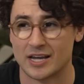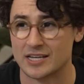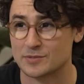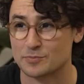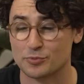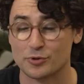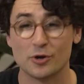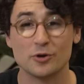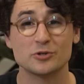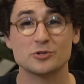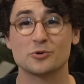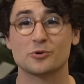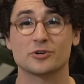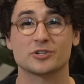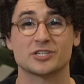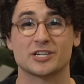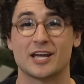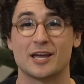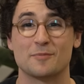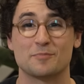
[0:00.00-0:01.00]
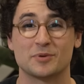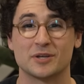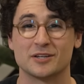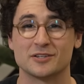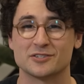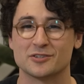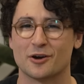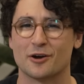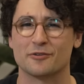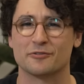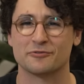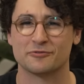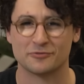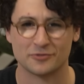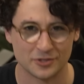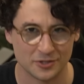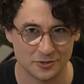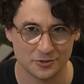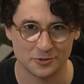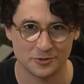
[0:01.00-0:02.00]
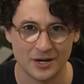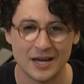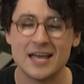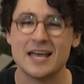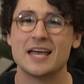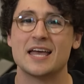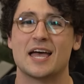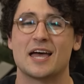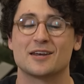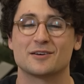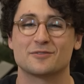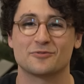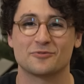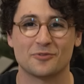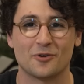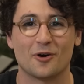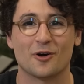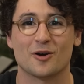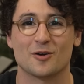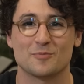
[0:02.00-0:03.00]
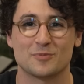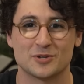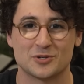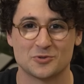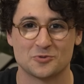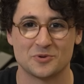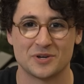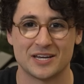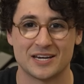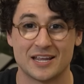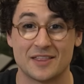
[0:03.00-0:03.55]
as Pro Tour champions are few and far between,